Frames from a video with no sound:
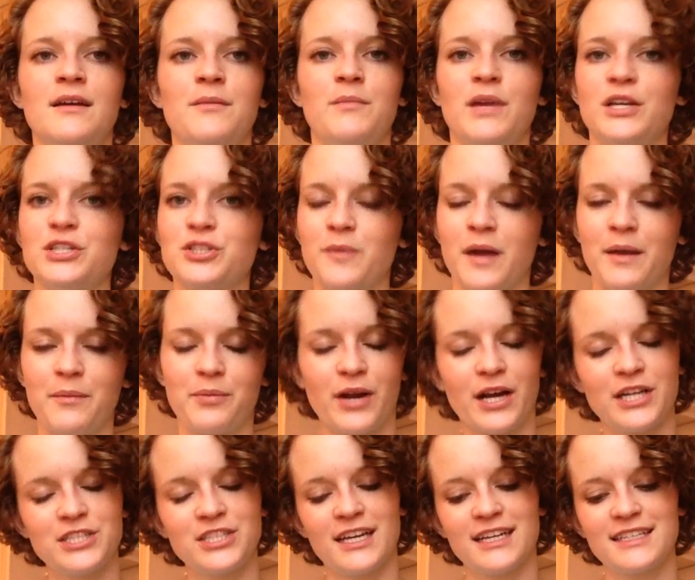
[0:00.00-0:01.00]
measure my
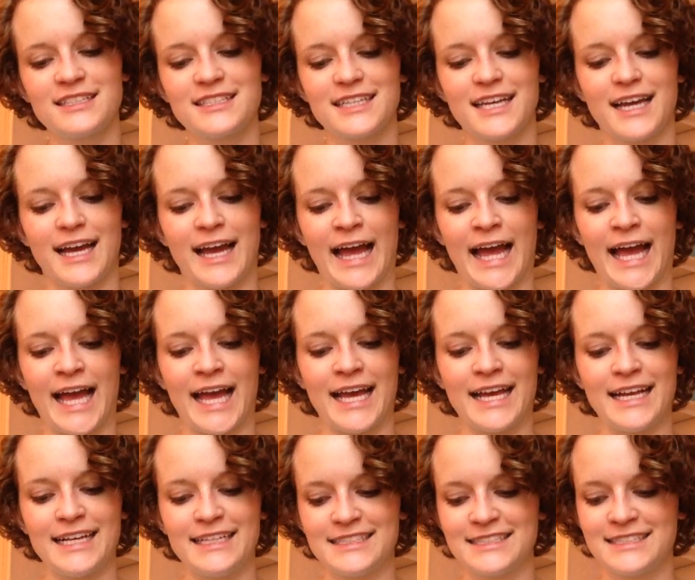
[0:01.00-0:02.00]
project,
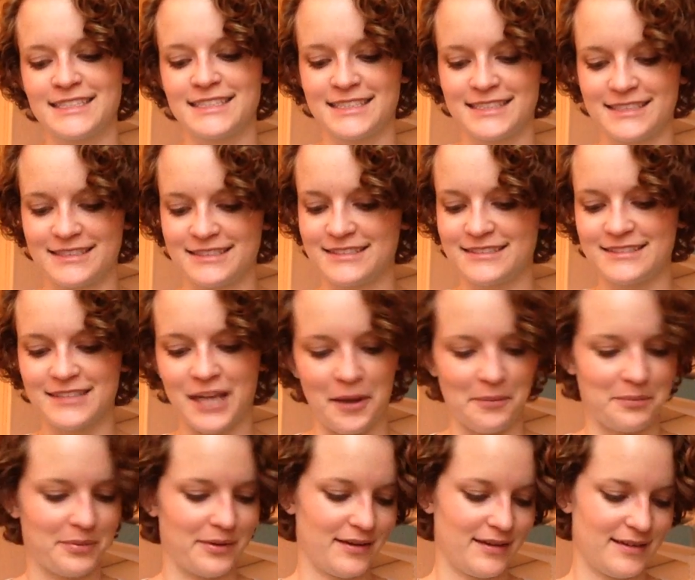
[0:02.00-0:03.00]
I
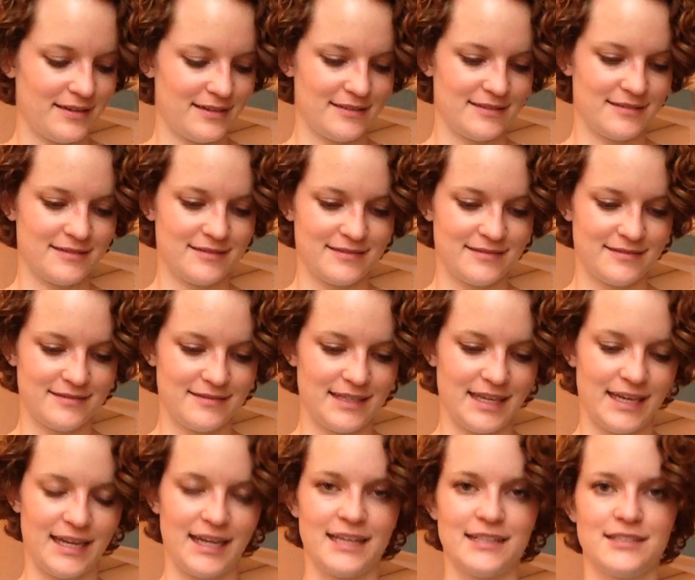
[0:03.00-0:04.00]
stop
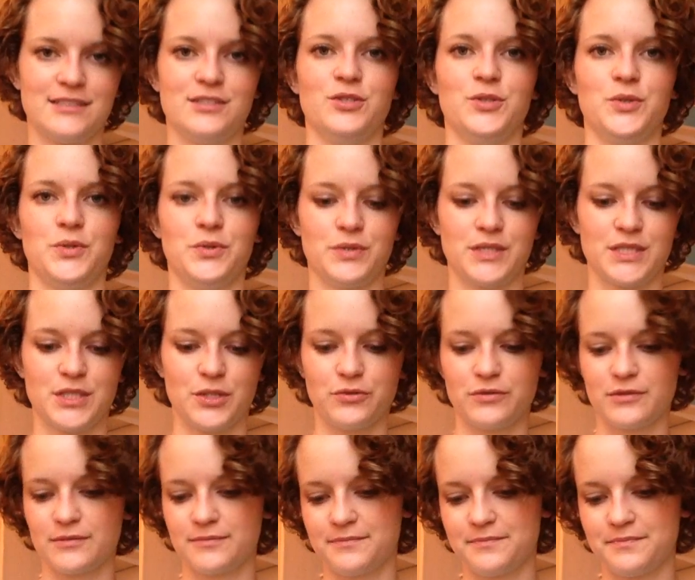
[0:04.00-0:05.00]
knitting too
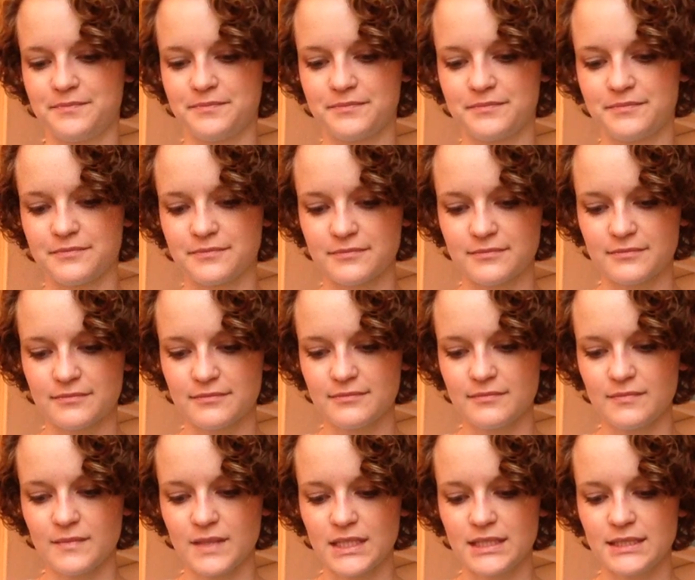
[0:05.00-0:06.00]
soon.
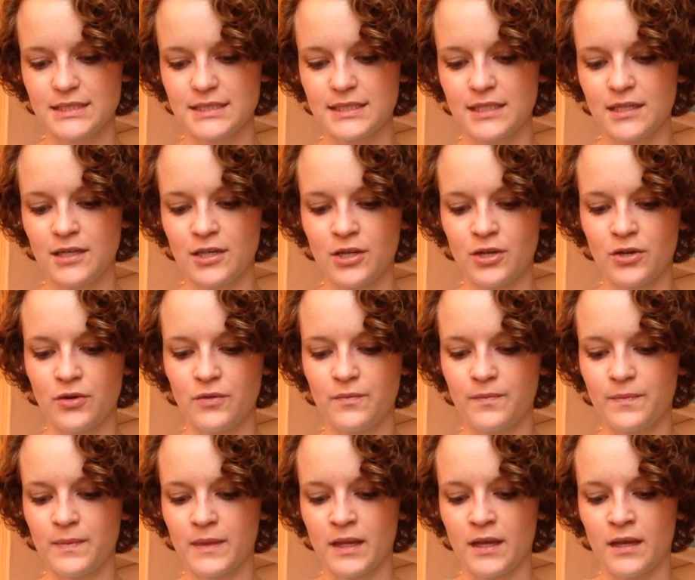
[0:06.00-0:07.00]
So
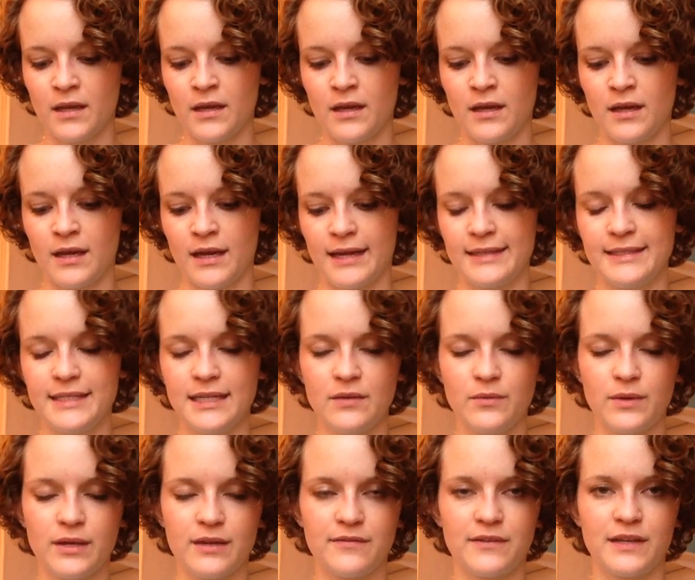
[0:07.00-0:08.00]
I didn't
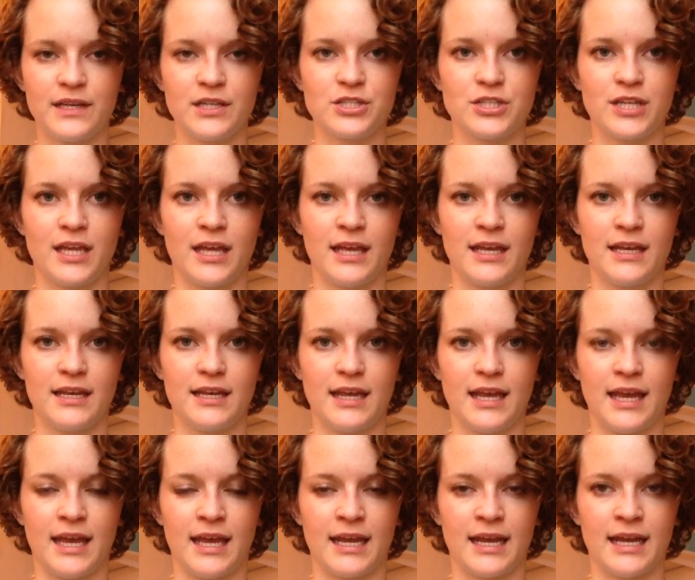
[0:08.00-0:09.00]
want to finish it,
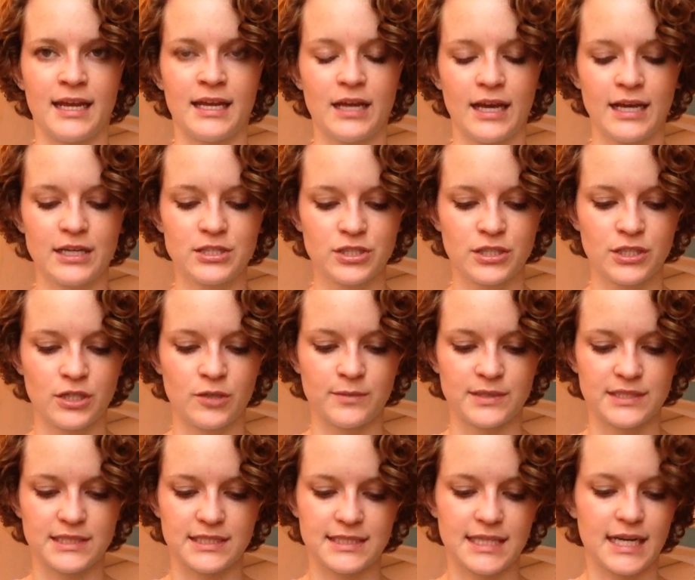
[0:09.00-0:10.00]
and I had actually
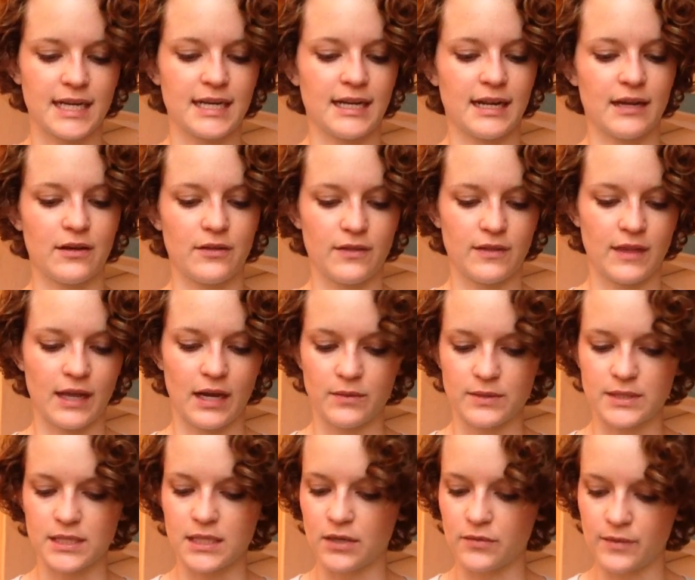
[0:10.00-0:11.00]
almost decided that I
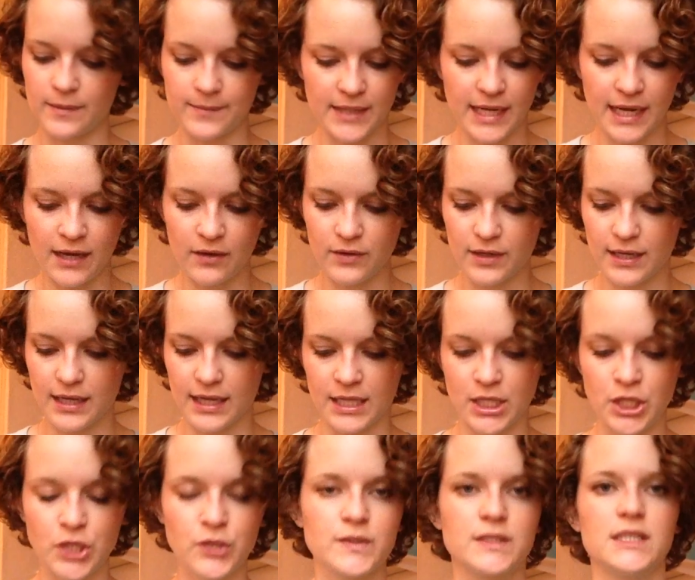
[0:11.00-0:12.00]
was going to rip it out
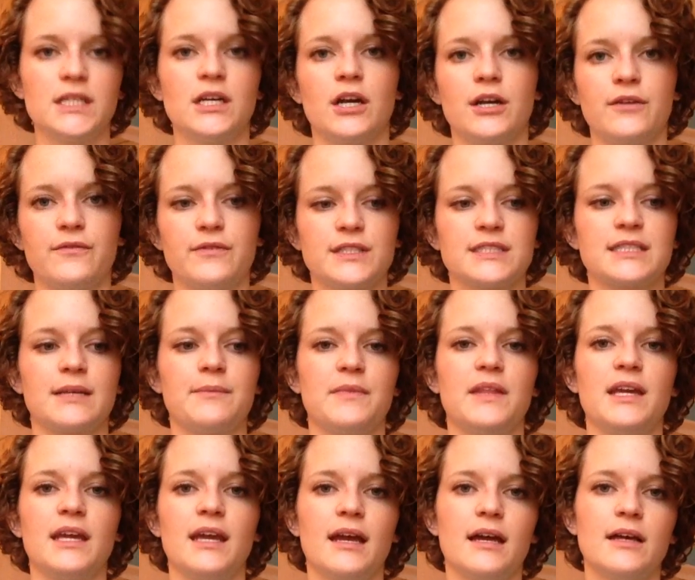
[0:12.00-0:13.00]
and use the yarn for
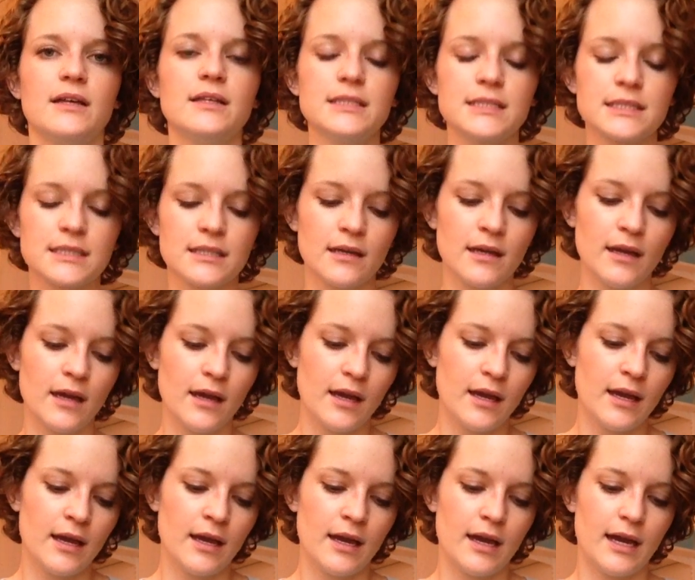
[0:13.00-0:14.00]
something else.
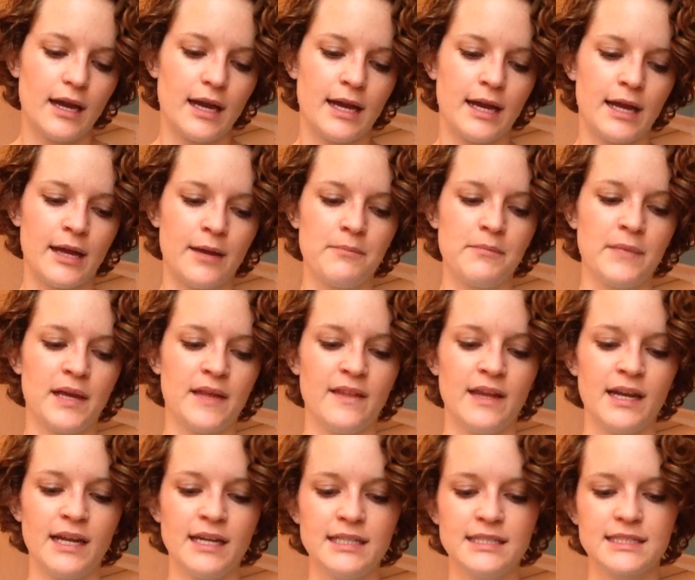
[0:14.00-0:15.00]
And then
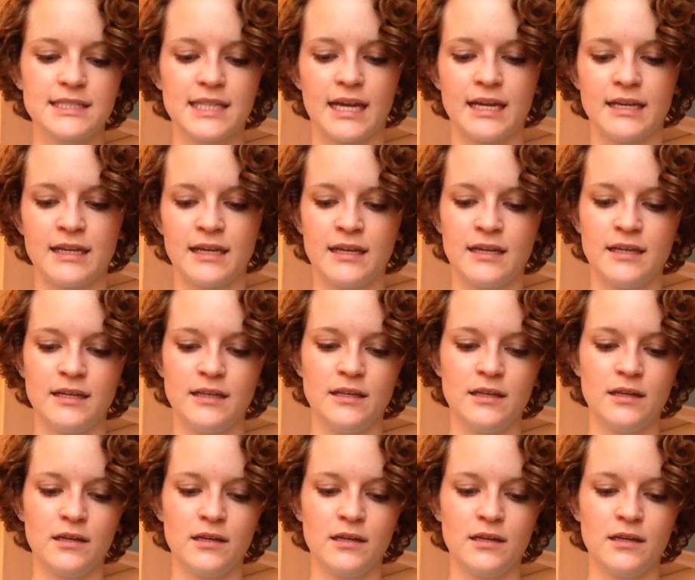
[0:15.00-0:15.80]
I decided,